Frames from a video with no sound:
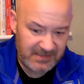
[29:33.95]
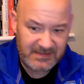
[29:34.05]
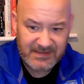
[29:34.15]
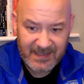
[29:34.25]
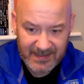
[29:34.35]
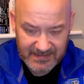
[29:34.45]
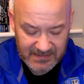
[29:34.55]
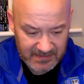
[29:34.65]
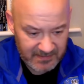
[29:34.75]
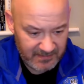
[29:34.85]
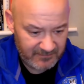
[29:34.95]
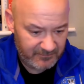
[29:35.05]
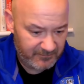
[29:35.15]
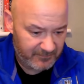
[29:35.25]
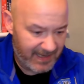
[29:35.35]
and data and